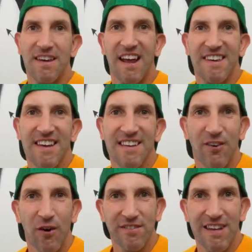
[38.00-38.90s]
G'day kids,
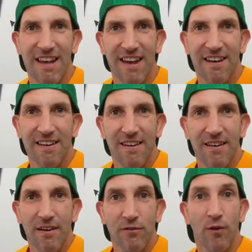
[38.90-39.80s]
Ozzie here.
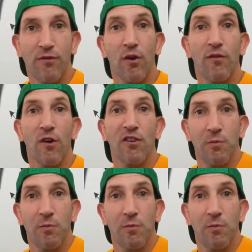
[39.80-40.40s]
So I've got a very